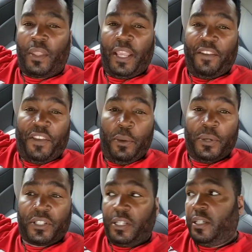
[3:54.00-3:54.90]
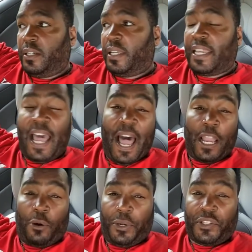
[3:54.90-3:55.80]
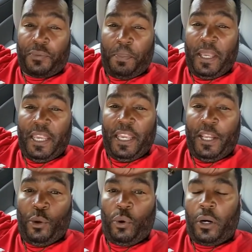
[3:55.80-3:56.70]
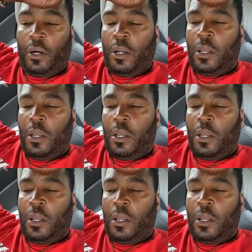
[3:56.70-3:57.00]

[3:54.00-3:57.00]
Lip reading: if he was a congressman or